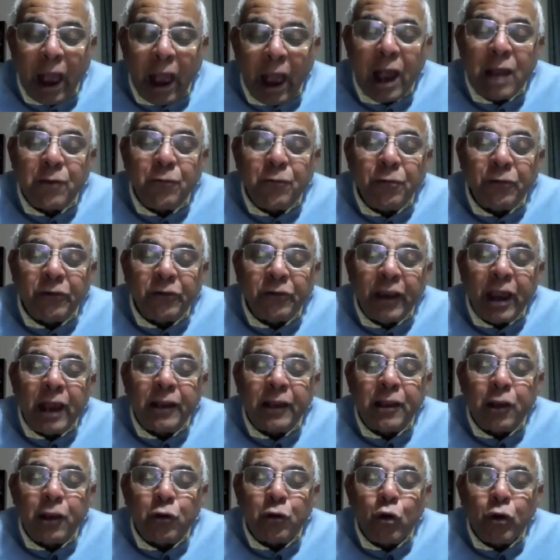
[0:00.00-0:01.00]
And we
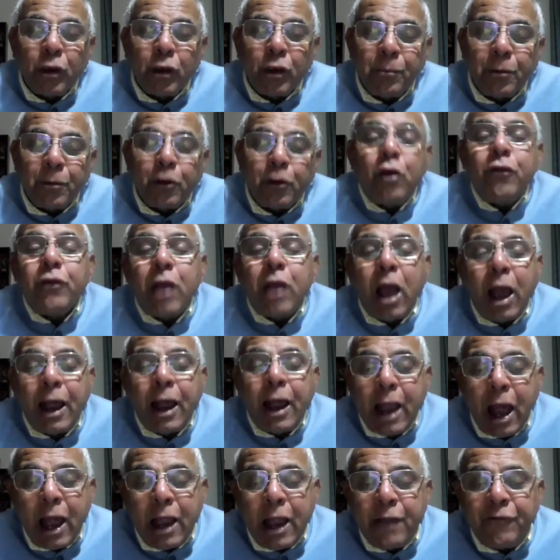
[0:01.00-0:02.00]
say that, okay, because
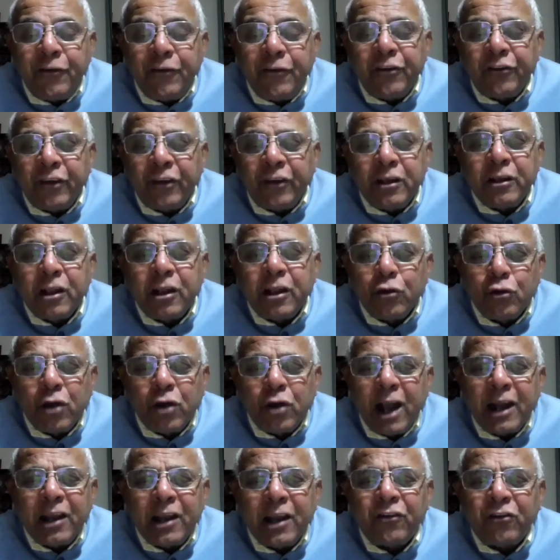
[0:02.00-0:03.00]
I haven't seen the
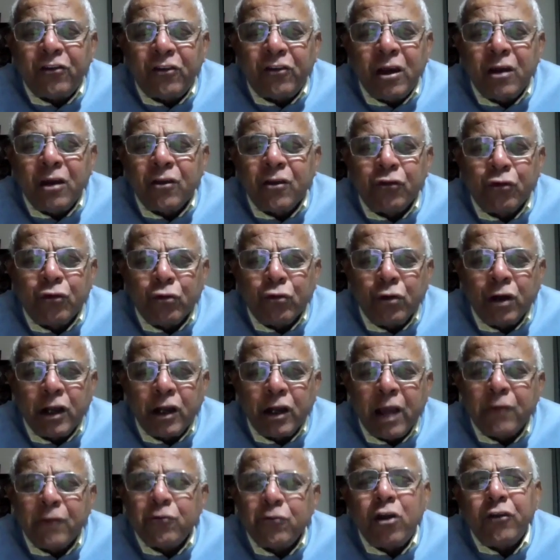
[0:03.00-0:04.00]
United States do
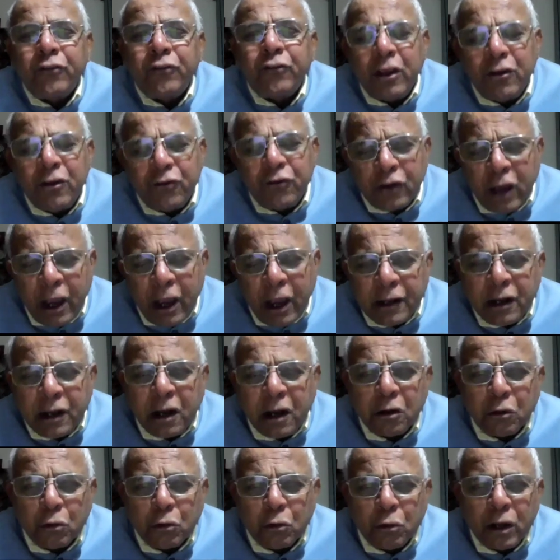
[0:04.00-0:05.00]
it. I've not seen
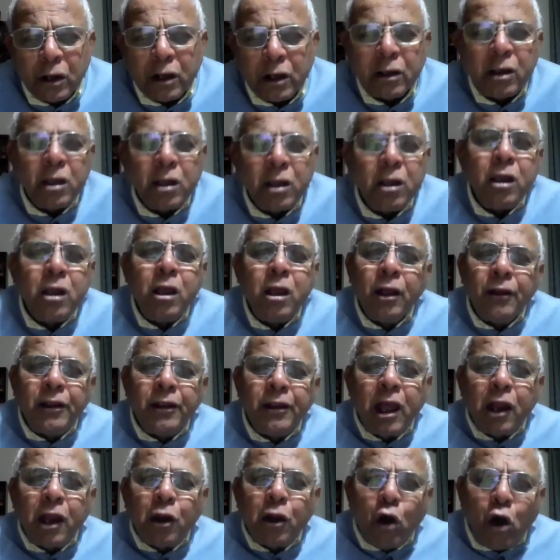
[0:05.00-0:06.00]
China do it.
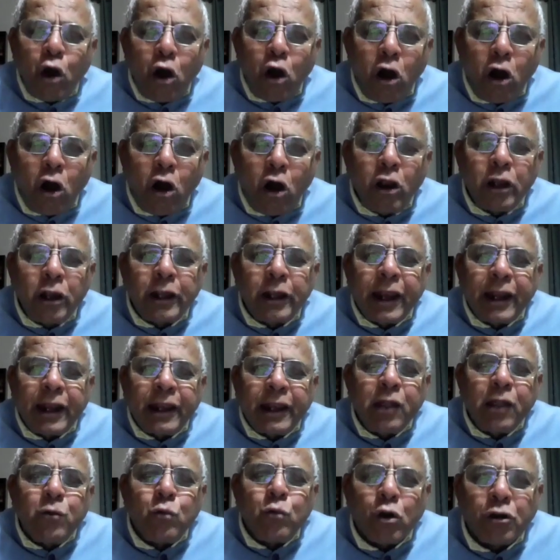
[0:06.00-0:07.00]
They are all
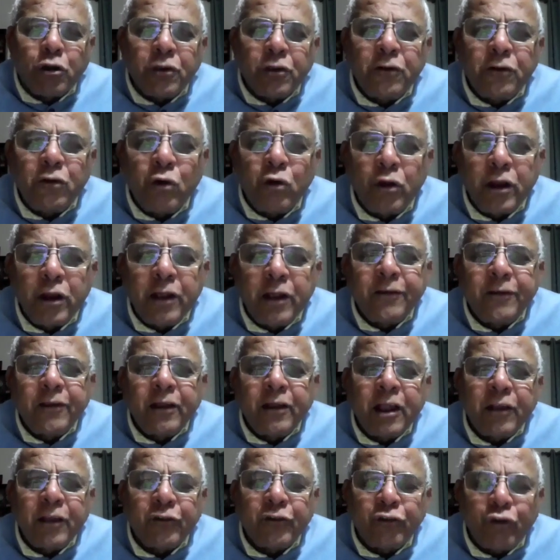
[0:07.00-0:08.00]
getting what is known
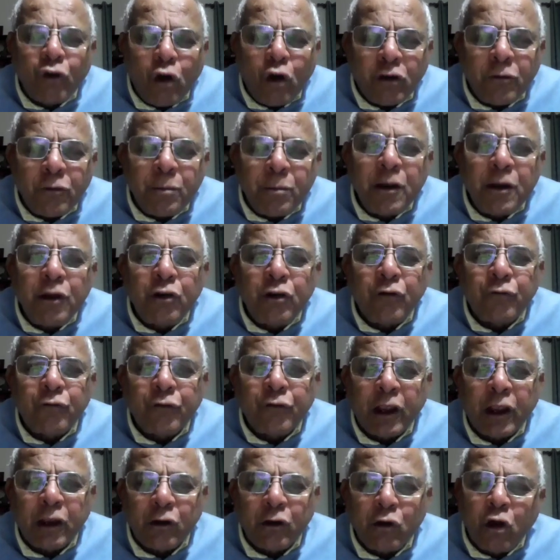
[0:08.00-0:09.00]
as an assortment
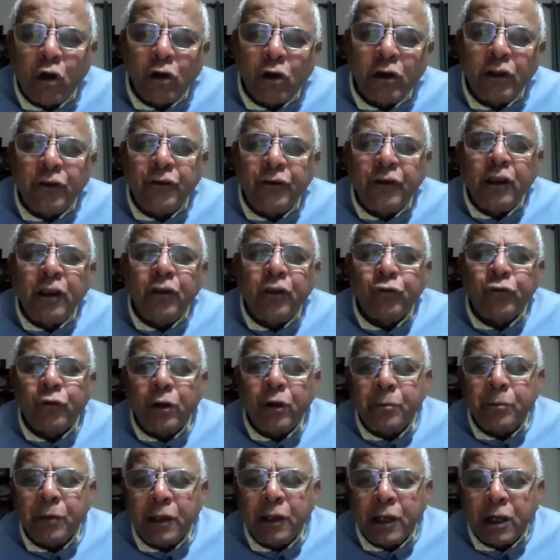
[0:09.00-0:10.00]
of technologies
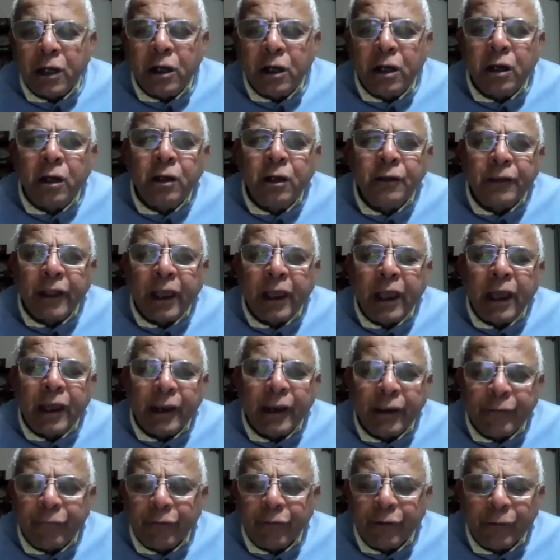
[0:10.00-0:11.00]
from here,
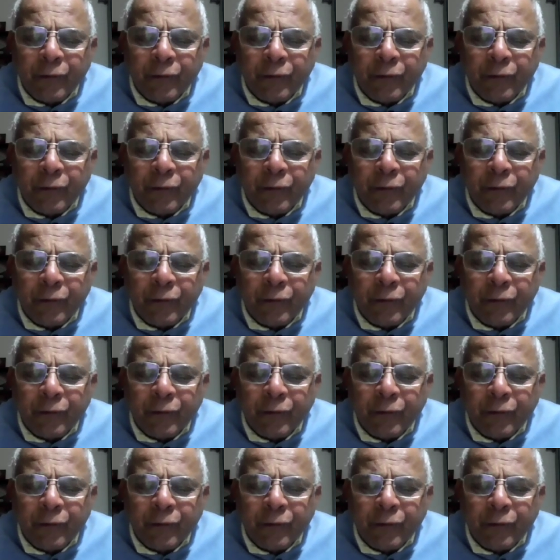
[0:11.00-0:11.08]
there.